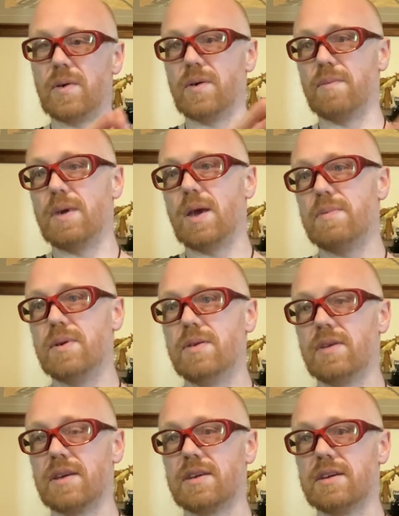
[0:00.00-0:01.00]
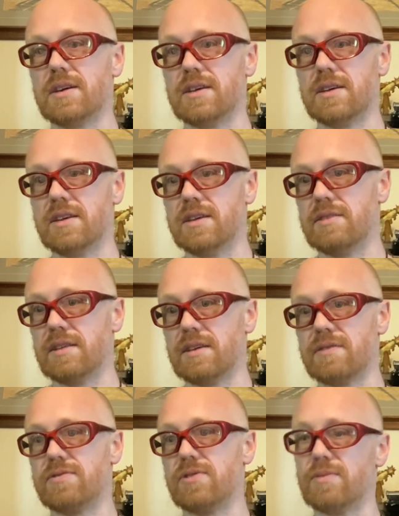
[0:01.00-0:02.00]
maybe like
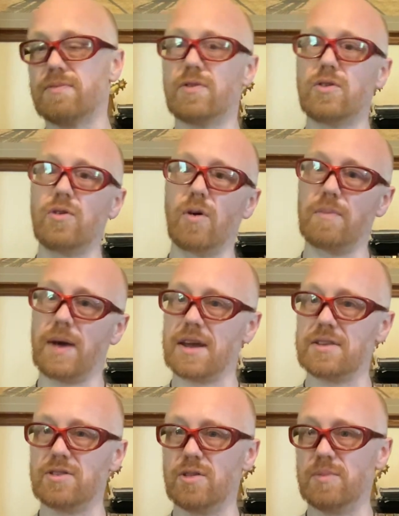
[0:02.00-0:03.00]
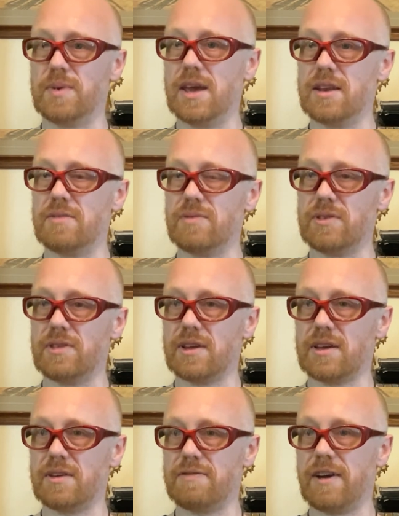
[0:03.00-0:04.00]
for going back into the beginning with like
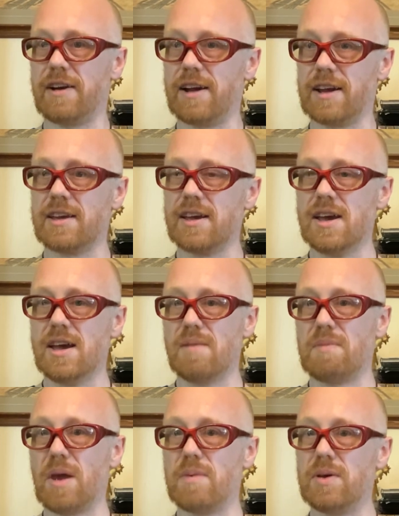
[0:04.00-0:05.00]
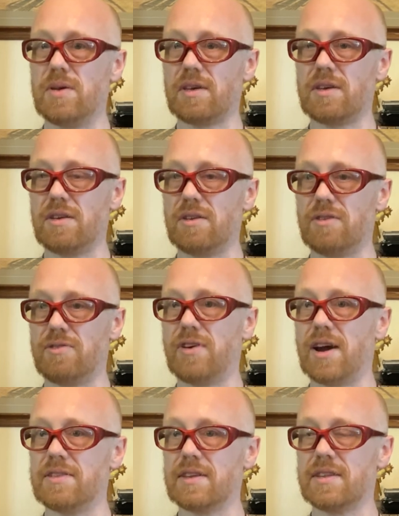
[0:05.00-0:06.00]
Varrock, maybe like you
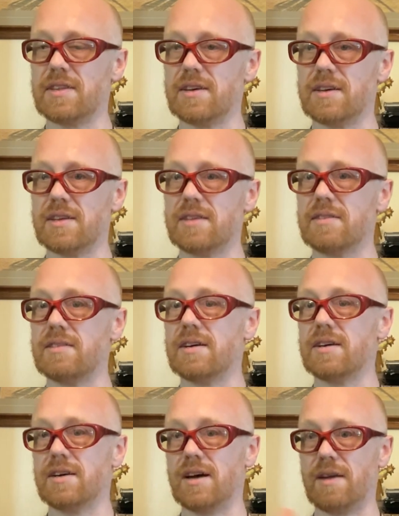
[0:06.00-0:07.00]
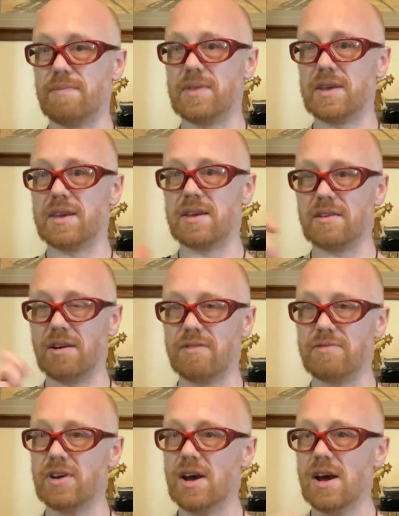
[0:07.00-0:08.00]
find like the I'm thinking
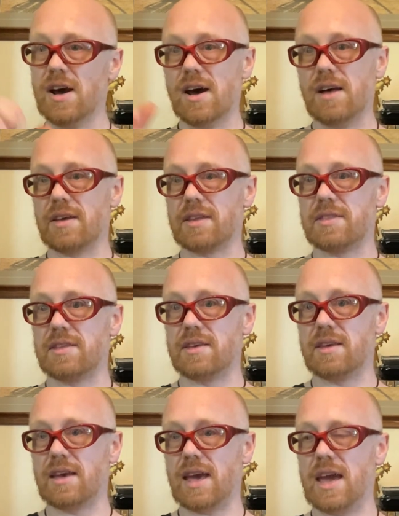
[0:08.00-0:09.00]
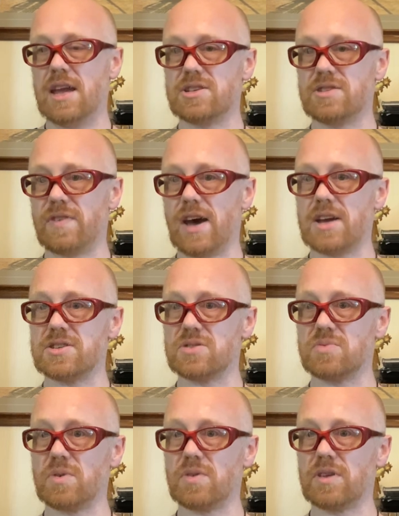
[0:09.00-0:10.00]
of like the Age of Ashes,
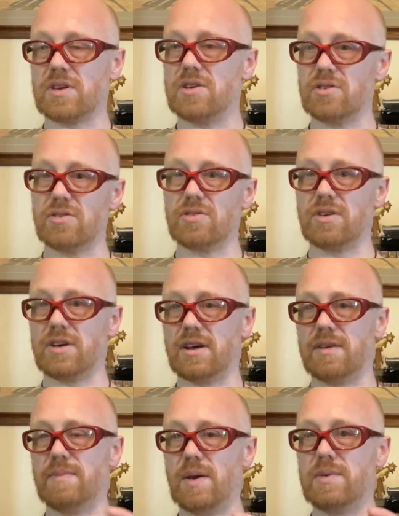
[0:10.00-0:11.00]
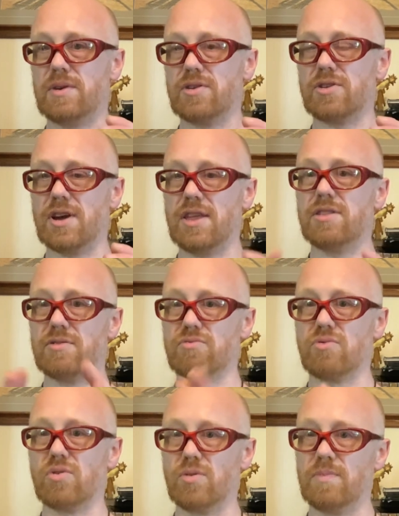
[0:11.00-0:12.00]
where like you're maybe you're in the
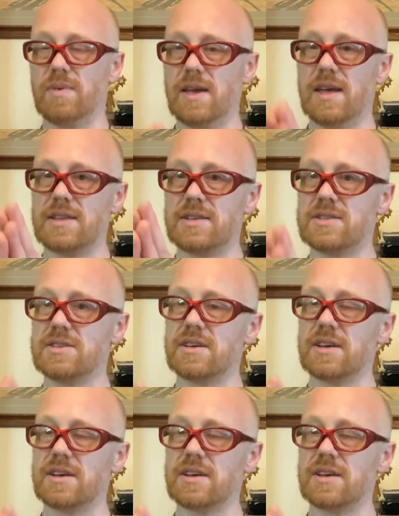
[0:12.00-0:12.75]
room, it's